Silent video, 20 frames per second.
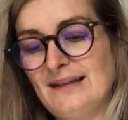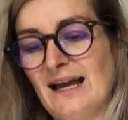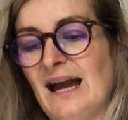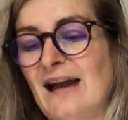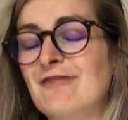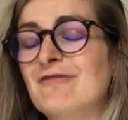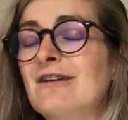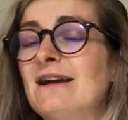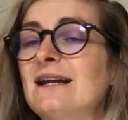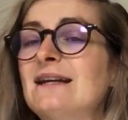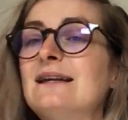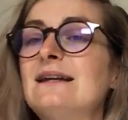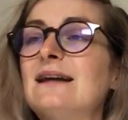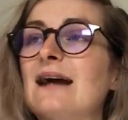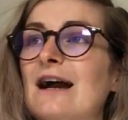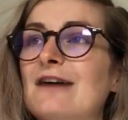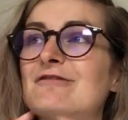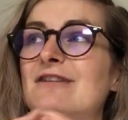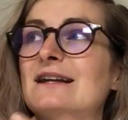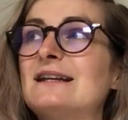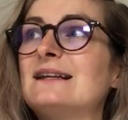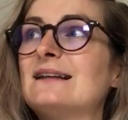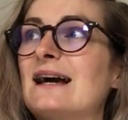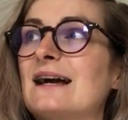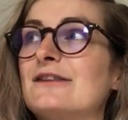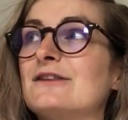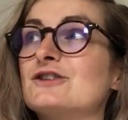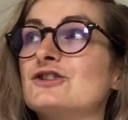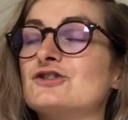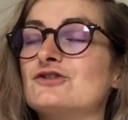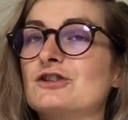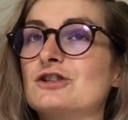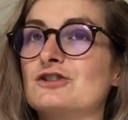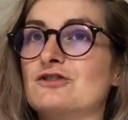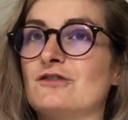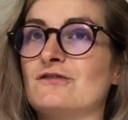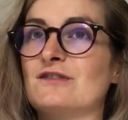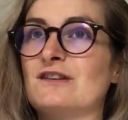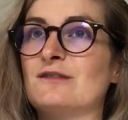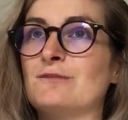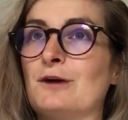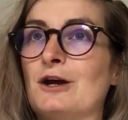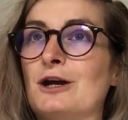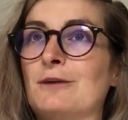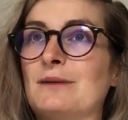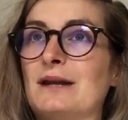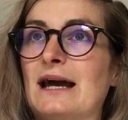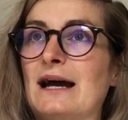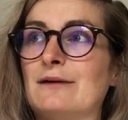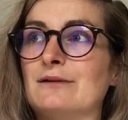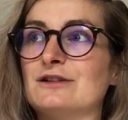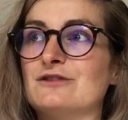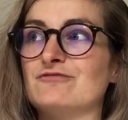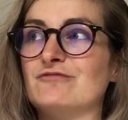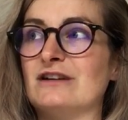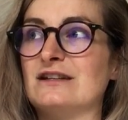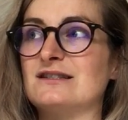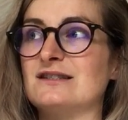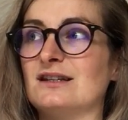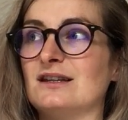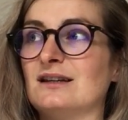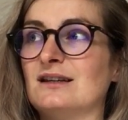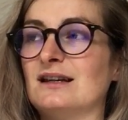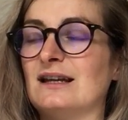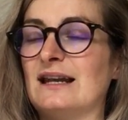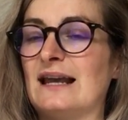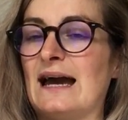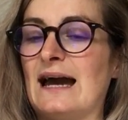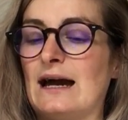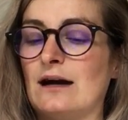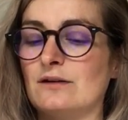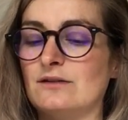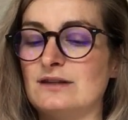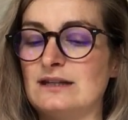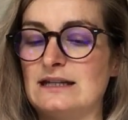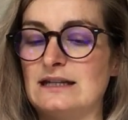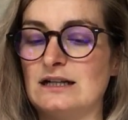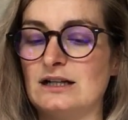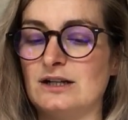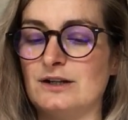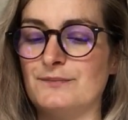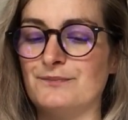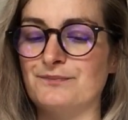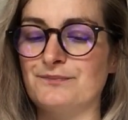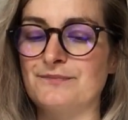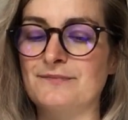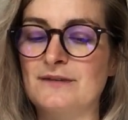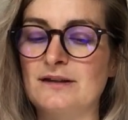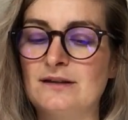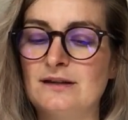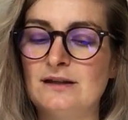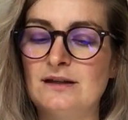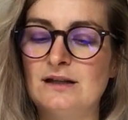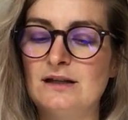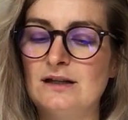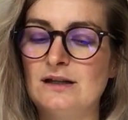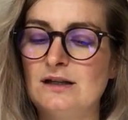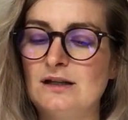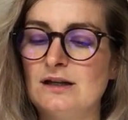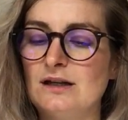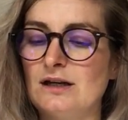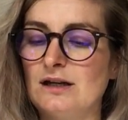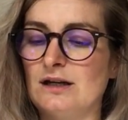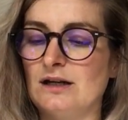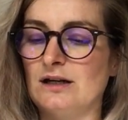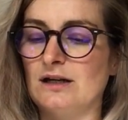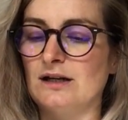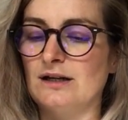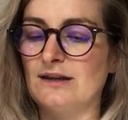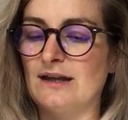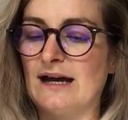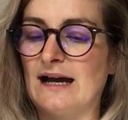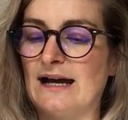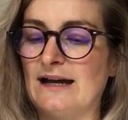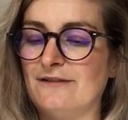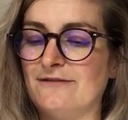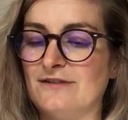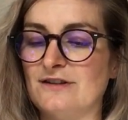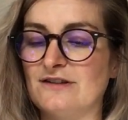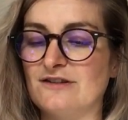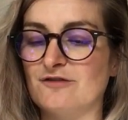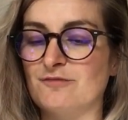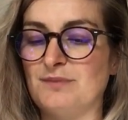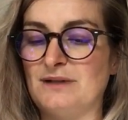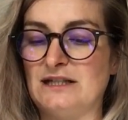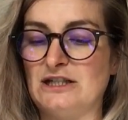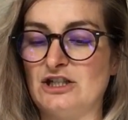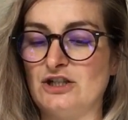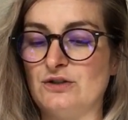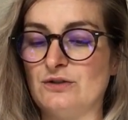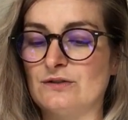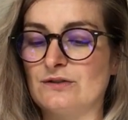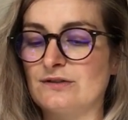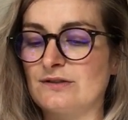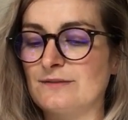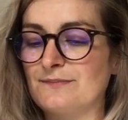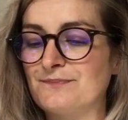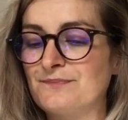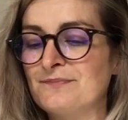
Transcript: I really like the structure of this poem and how it's written and how the hyphens have been used.